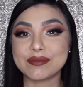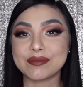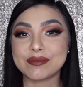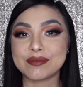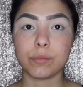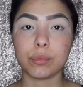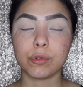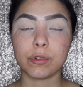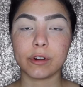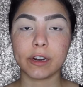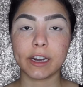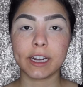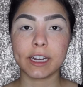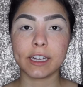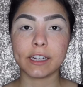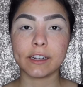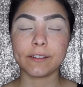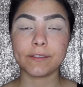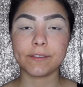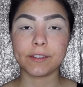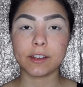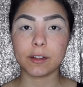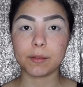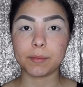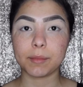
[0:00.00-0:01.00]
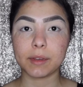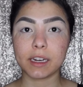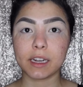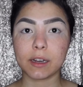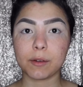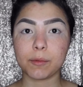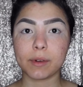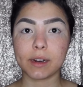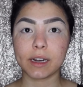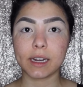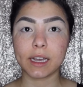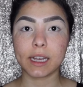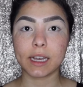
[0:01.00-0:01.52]
Prior to filming, I
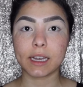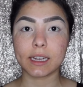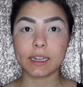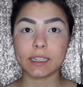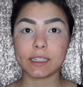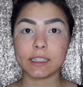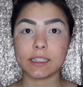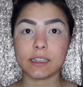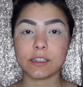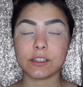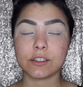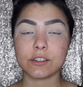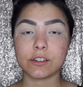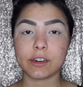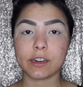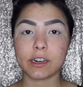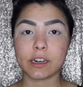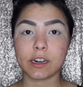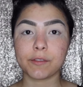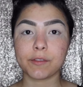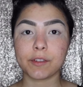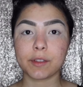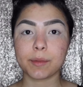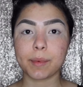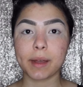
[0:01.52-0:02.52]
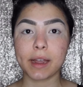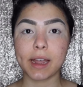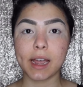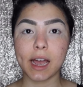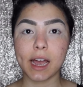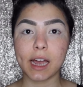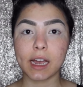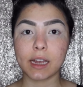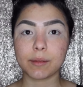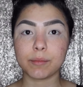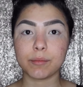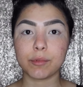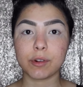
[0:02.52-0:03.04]
went ahead and started off with my
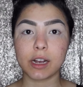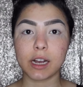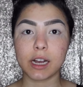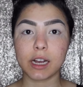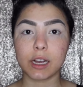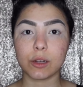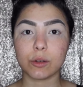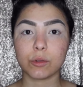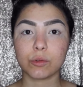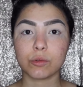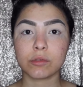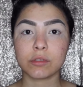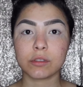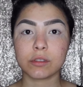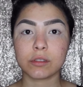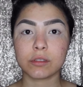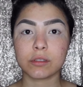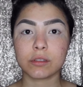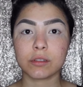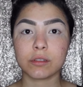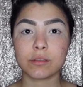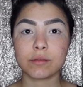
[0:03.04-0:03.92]
eyebrows.